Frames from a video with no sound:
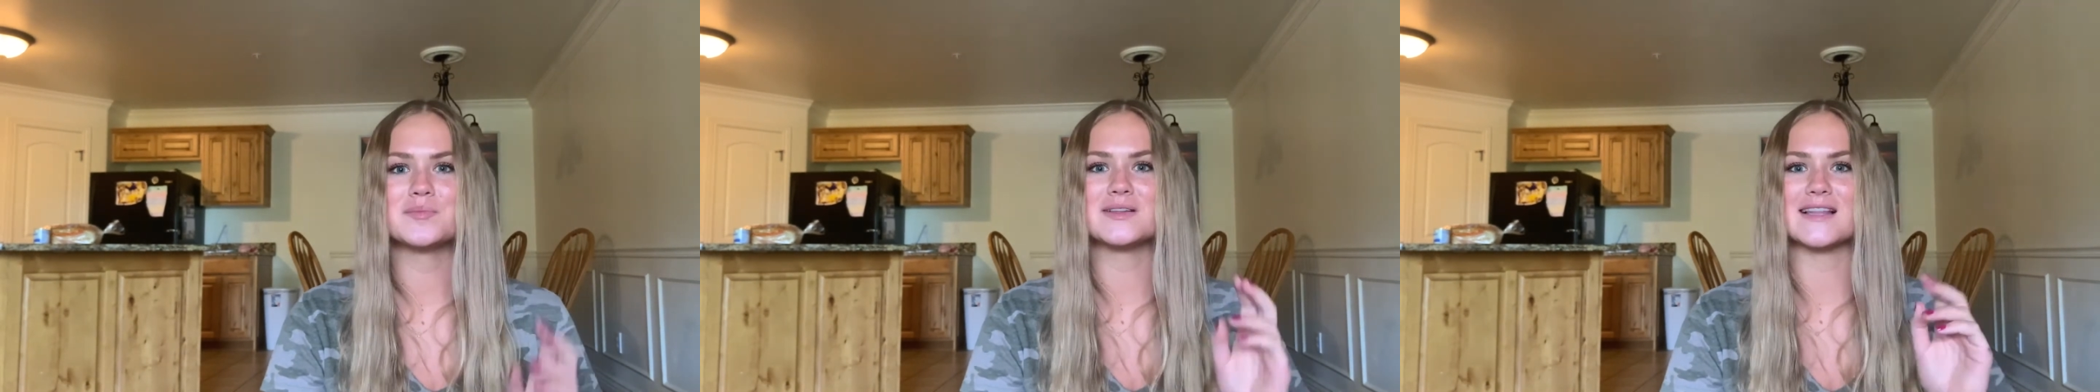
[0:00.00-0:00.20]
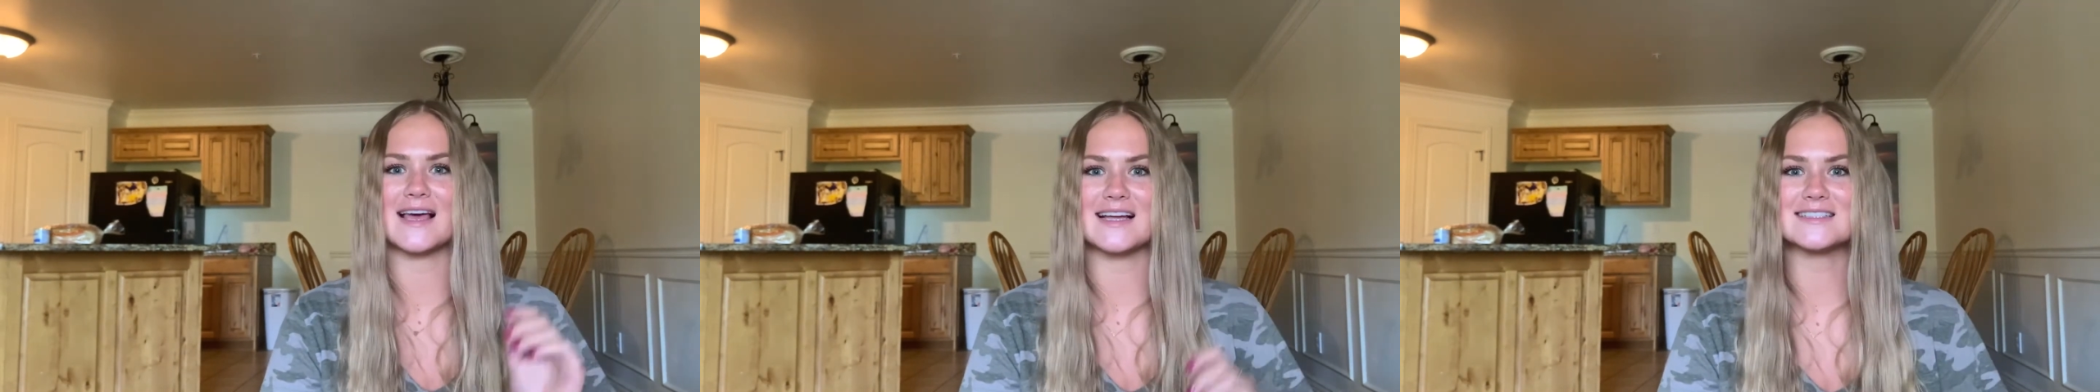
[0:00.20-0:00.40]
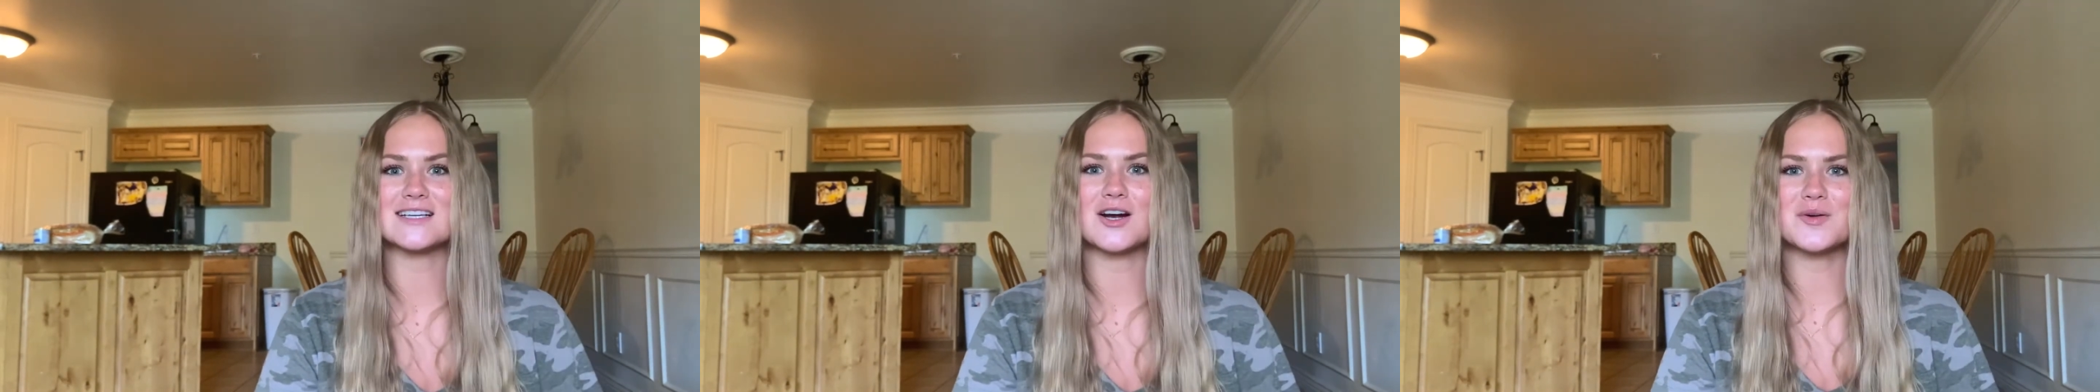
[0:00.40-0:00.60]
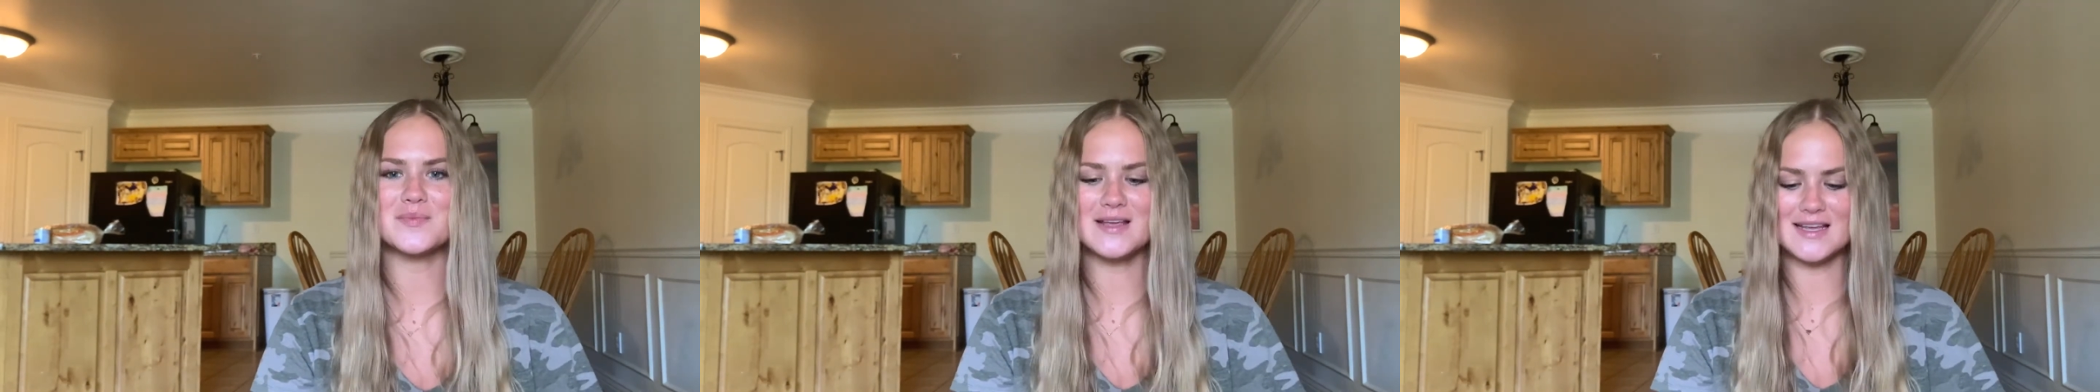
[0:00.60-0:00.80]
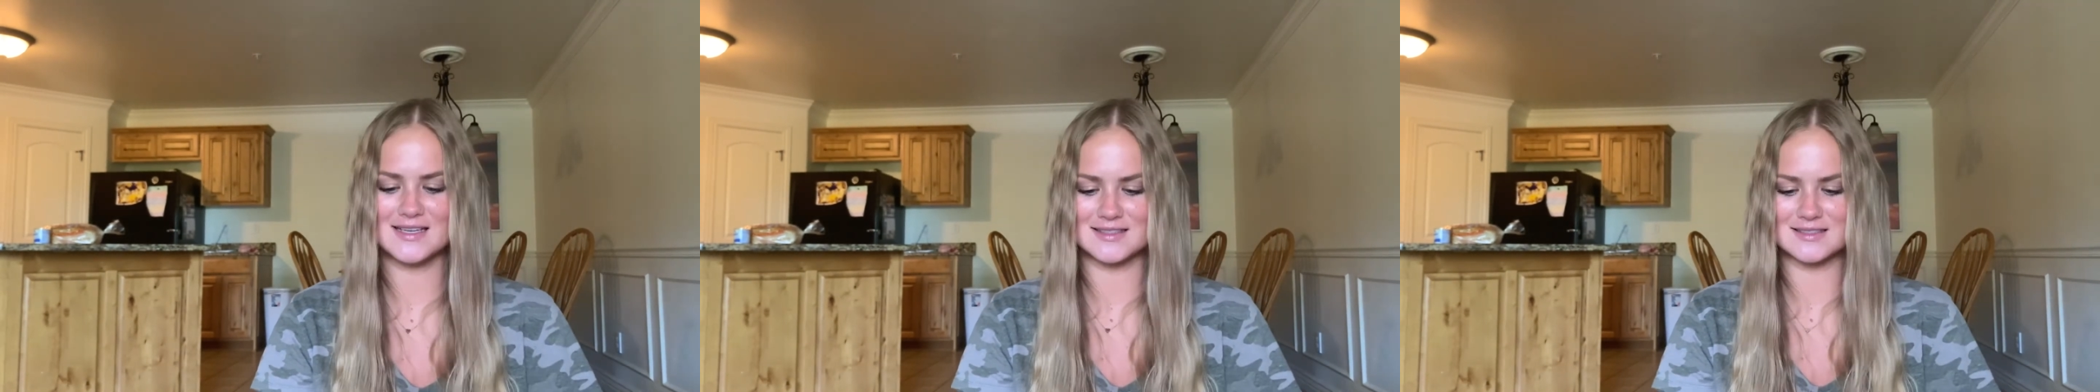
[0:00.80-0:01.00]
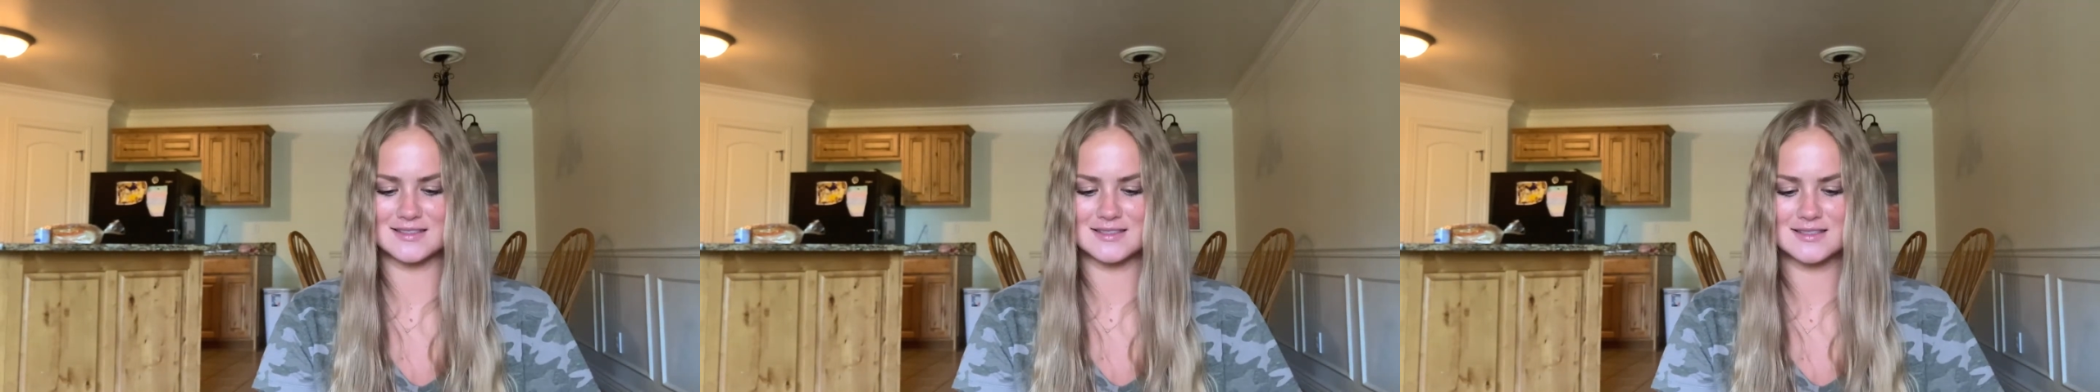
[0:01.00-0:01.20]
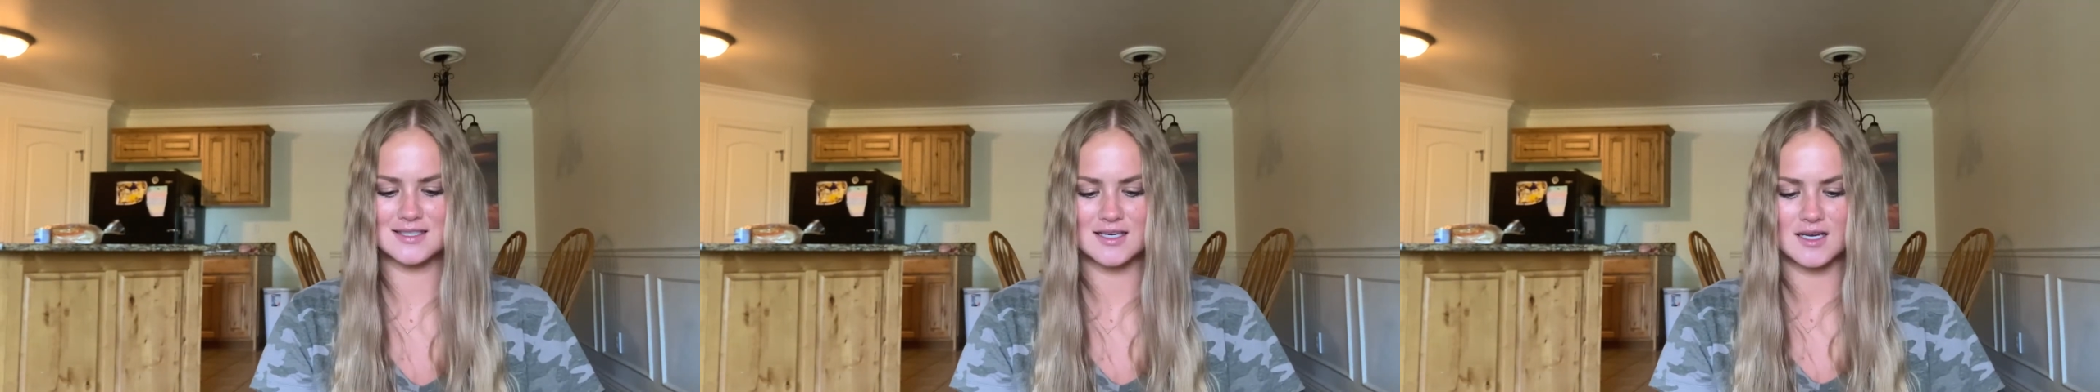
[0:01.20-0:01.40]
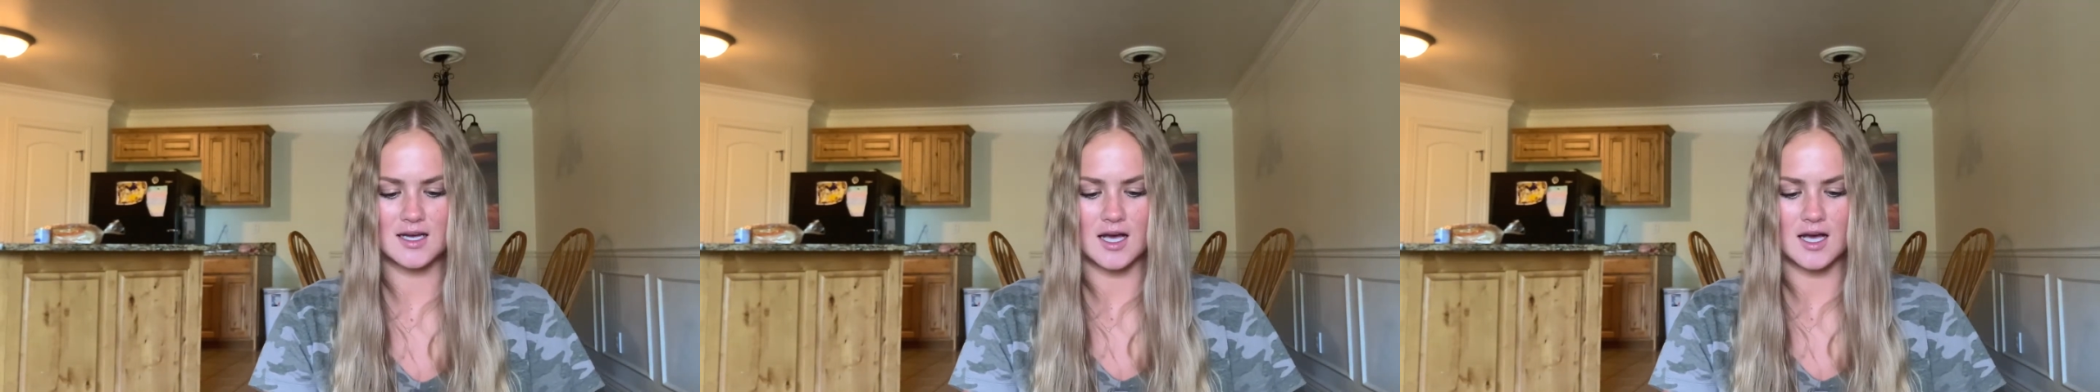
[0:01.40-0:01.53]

plant our beans.